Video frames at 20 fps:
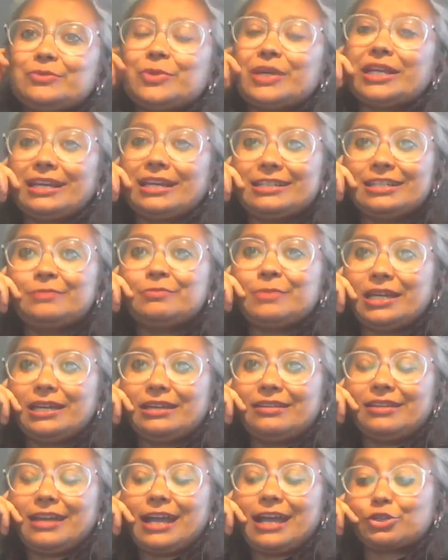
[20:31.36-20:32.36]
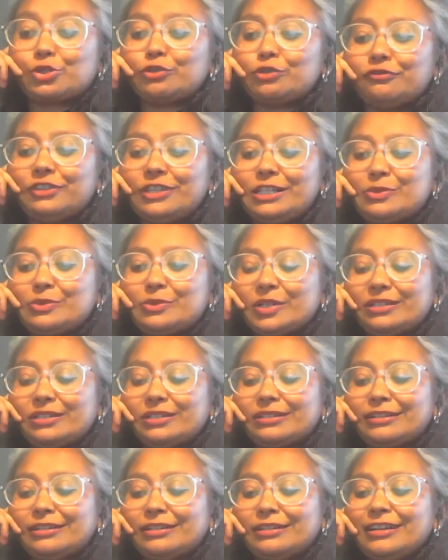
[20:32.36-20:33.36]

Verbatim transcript: when I did my actual fieldwork.